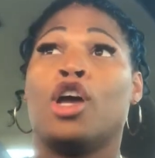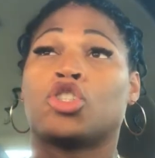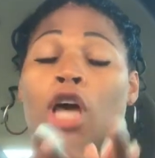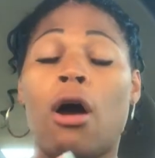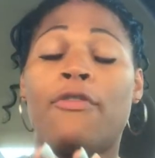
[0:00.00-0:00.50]

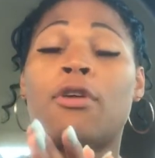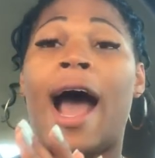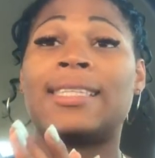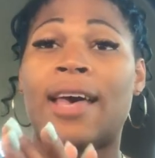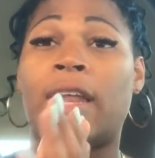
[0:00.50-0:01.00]
So if you
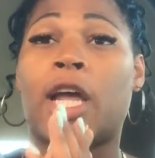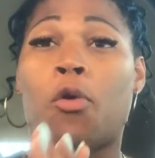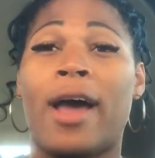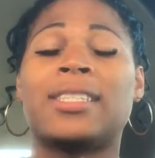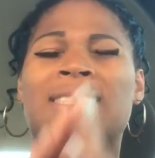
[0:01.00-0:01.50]
guys have any
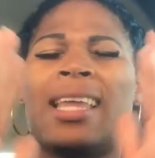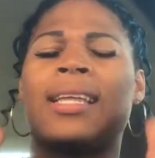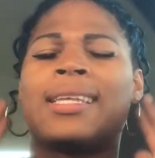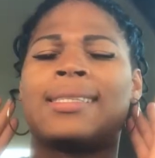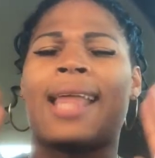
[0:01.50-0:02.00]
questions, and
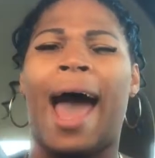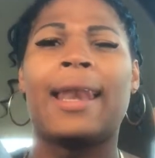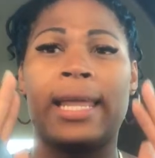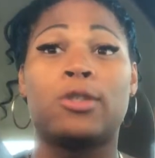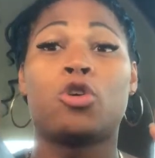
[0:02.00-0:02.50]
it does
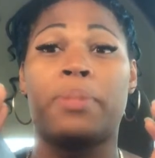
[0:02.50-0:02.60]
not need